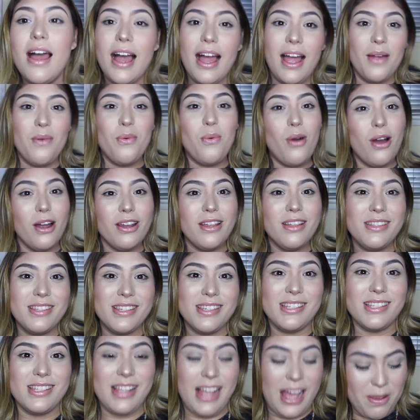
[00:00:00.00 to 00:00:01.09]
I wanted
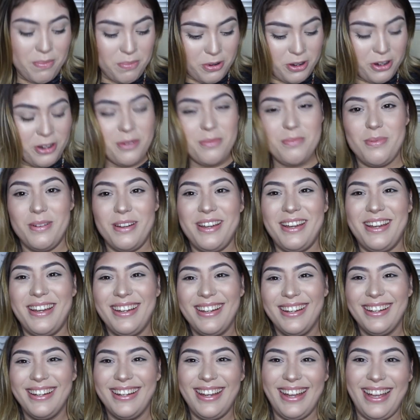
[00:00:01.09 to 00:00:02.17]
to slap her, but
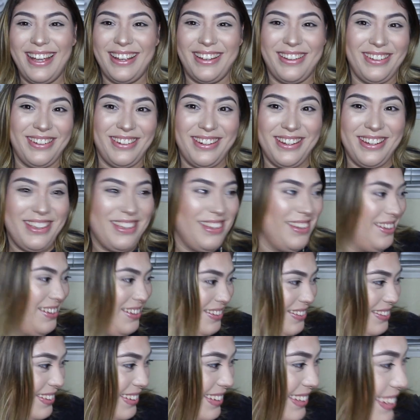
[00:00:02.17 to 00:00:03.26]
I couldn't, you know?